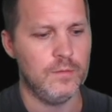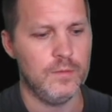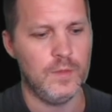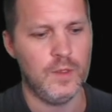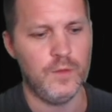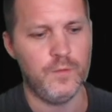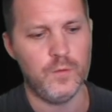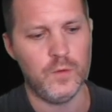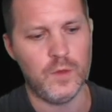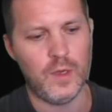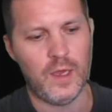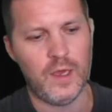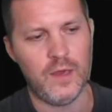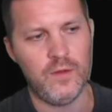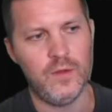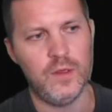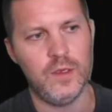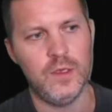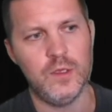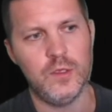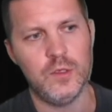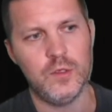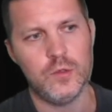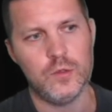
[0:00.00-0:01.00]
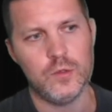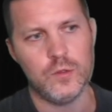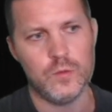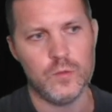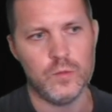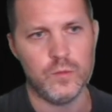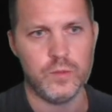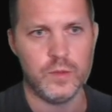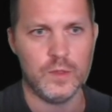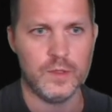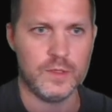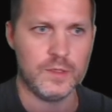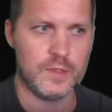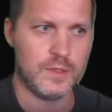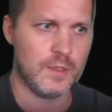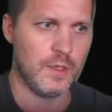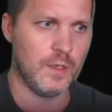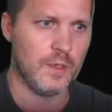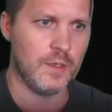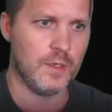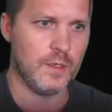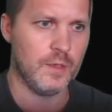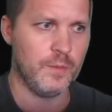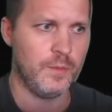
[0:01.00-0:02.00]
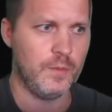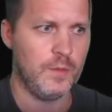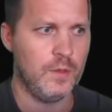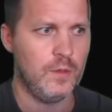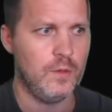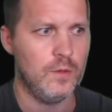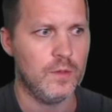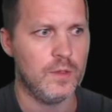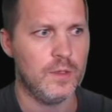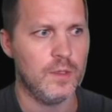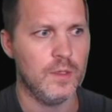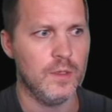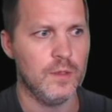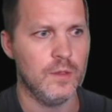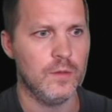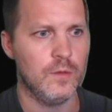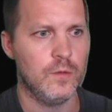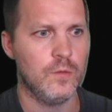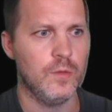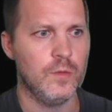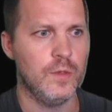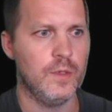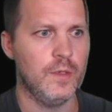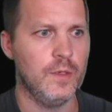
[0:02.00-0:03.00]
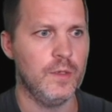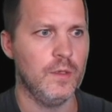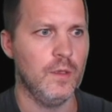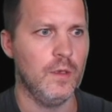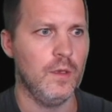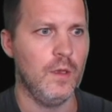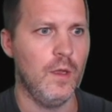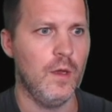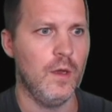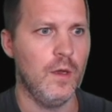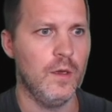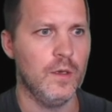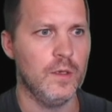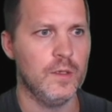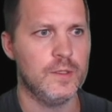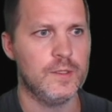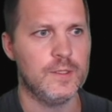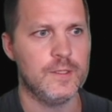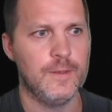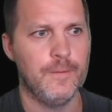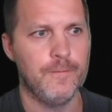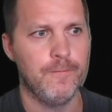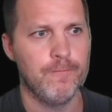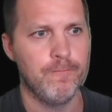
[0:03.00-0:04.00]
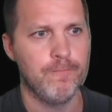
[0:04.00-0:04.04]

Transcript: if you have any issues with startup, you can query the logs